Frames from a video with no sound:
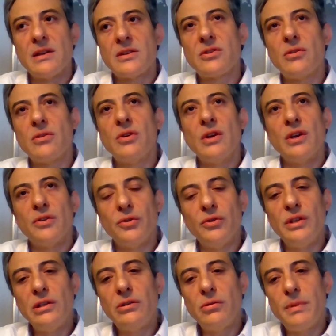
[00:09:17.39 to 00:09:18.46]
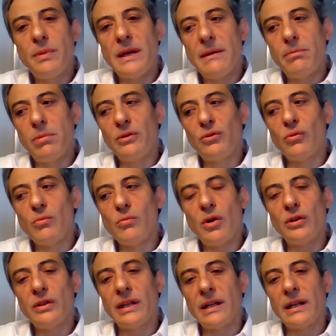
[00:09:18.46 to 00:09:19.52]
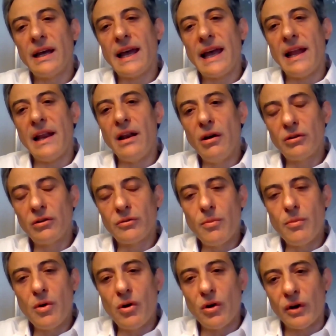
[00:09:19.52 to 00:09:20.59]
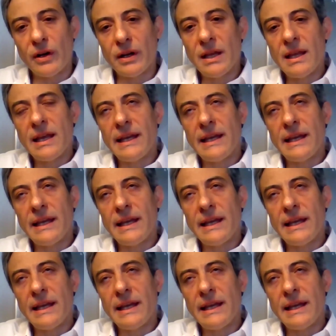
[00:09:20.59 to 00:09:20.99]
So you need to be able to model a lot more